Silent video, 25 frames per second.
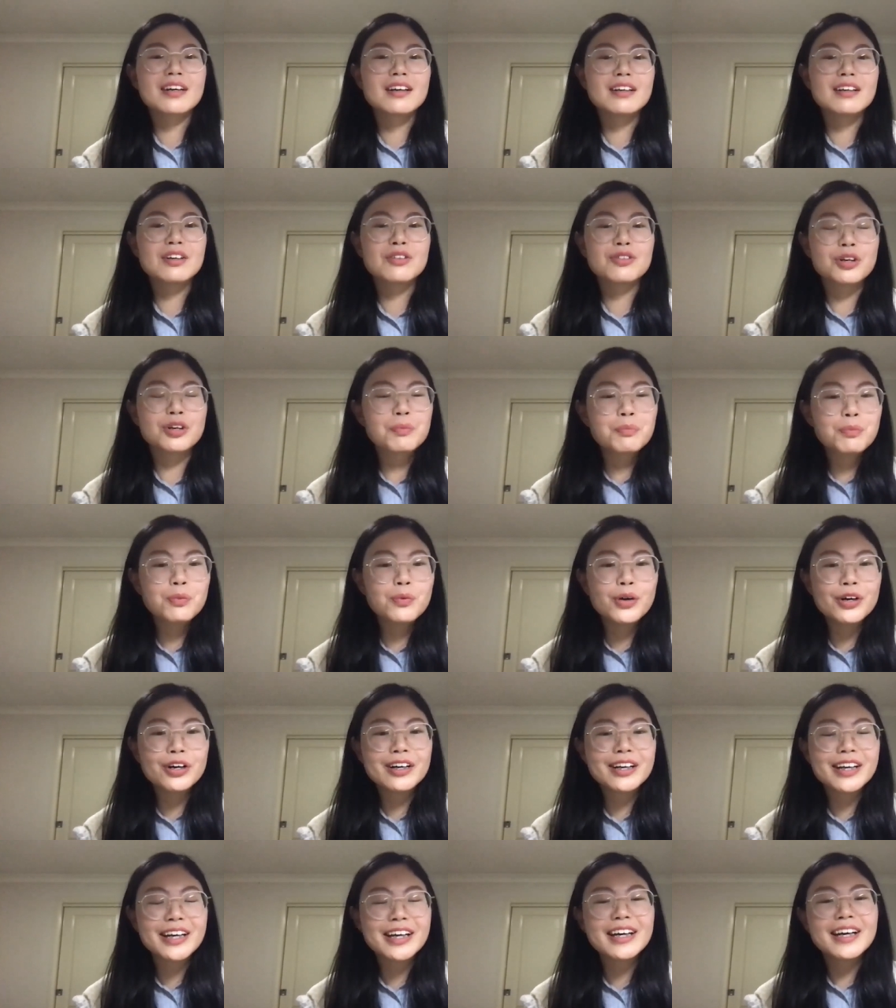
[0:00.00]
group
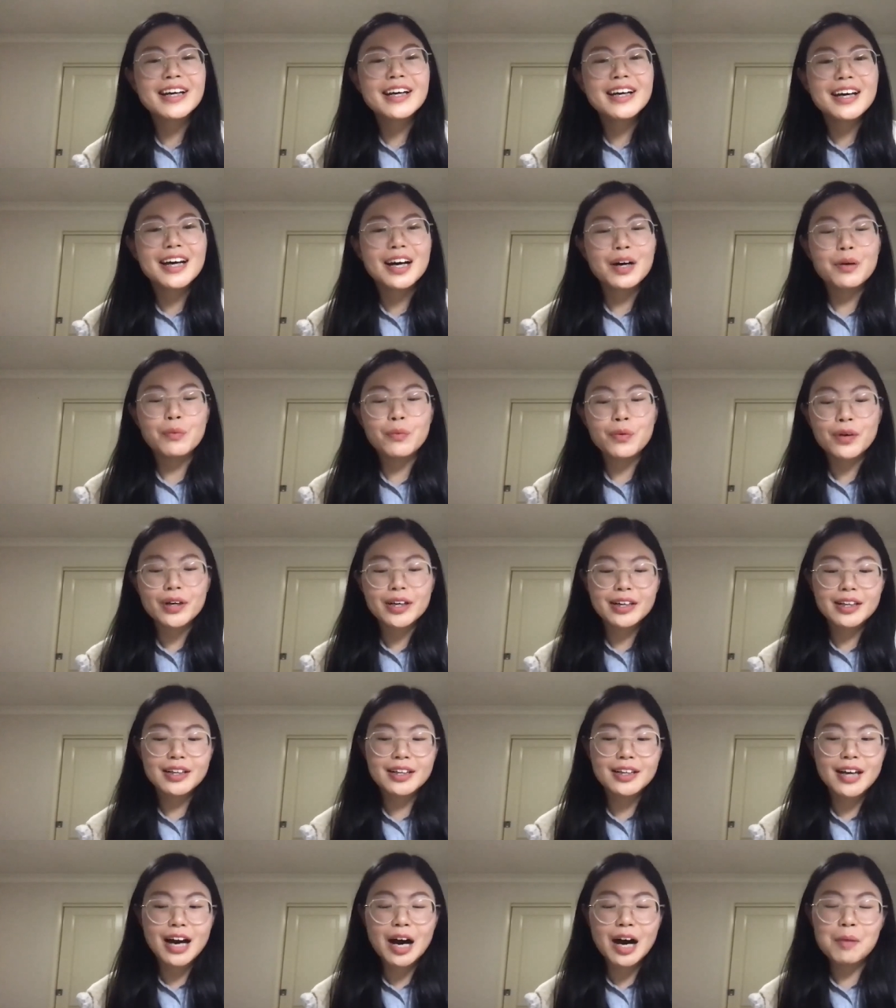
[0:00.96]
work and
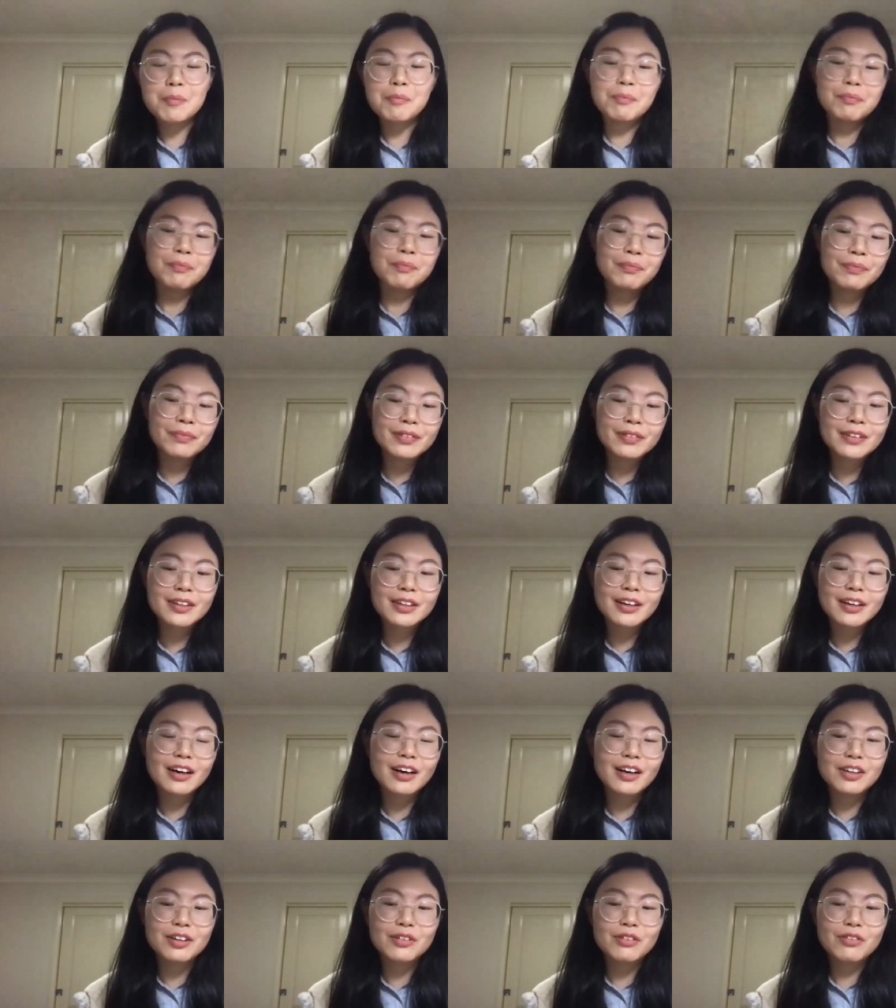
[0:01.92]
we um,
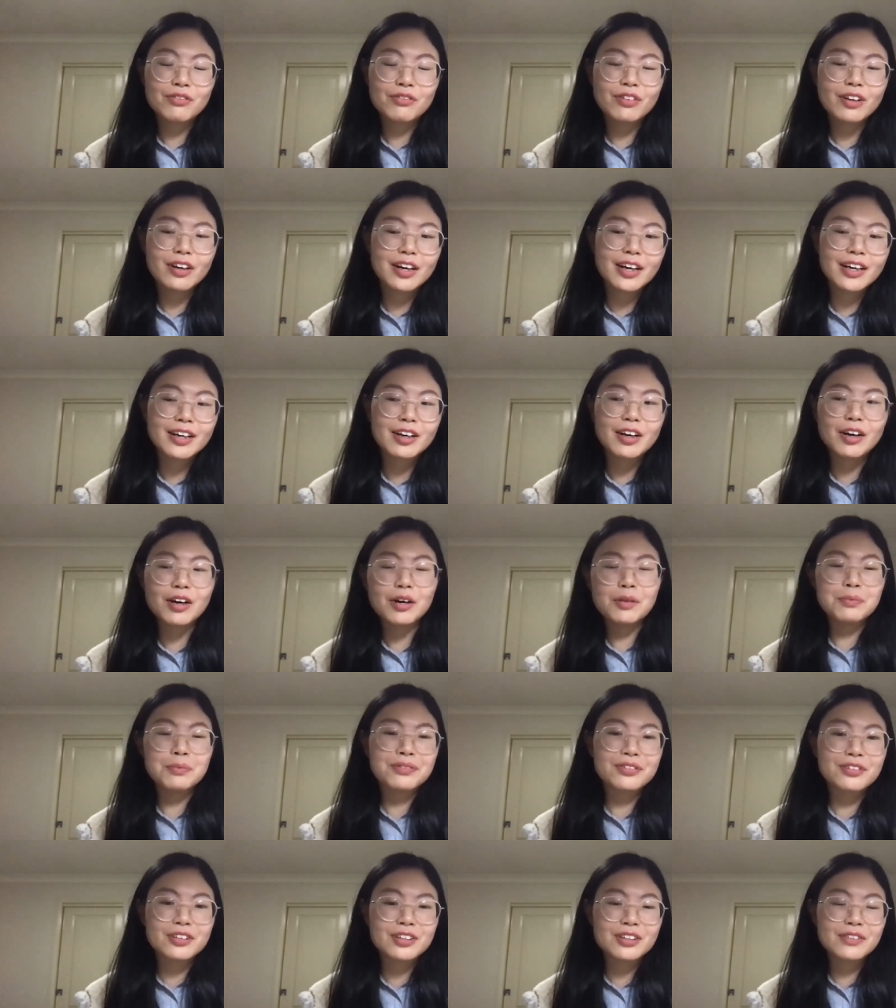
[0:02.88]
kind of like
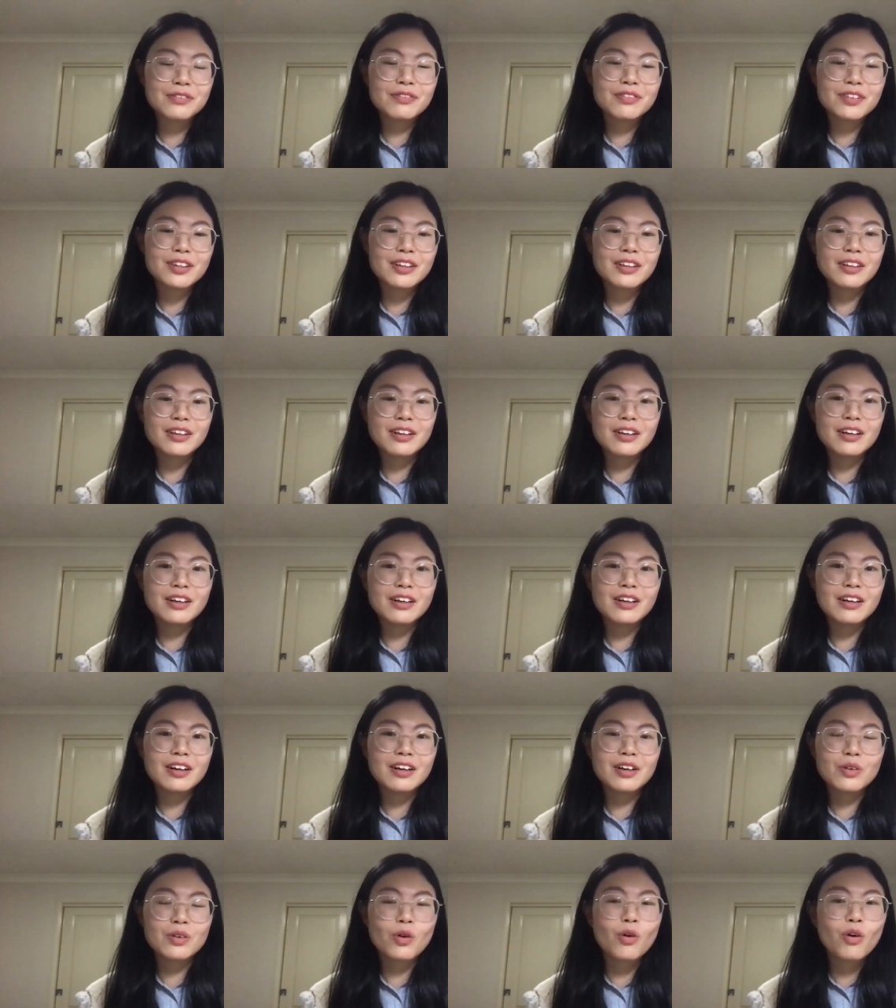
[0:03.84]
observe the
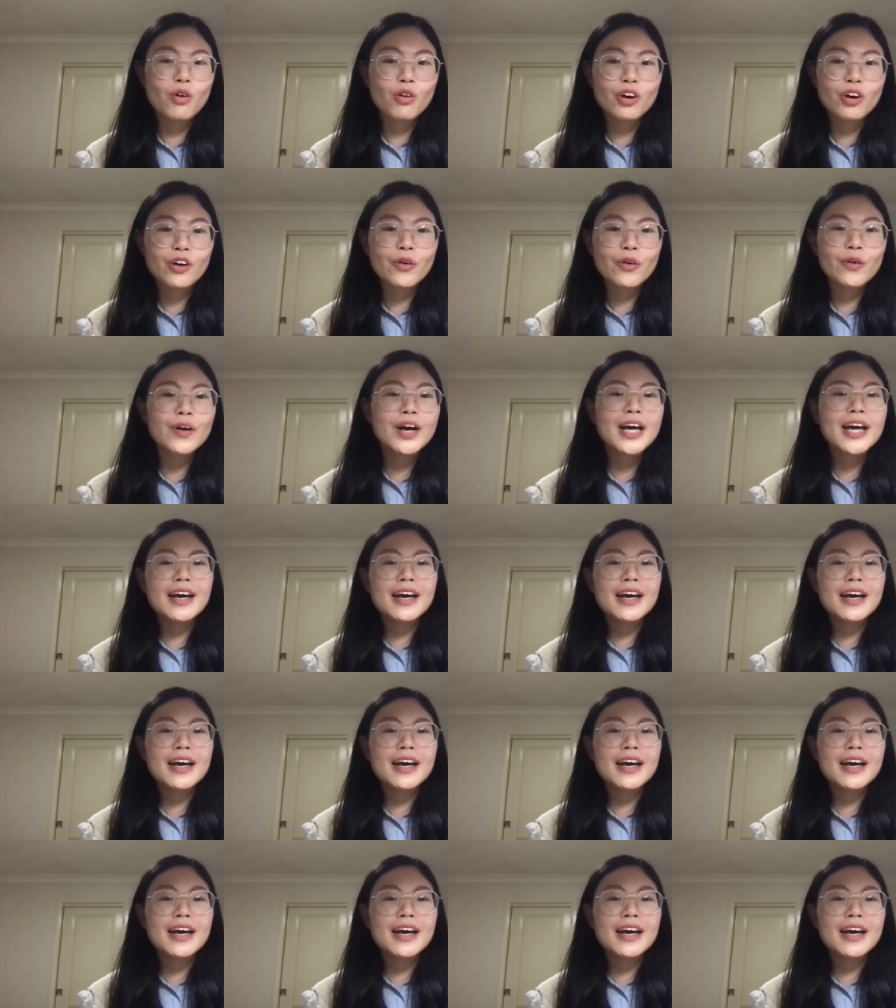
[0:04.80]
coral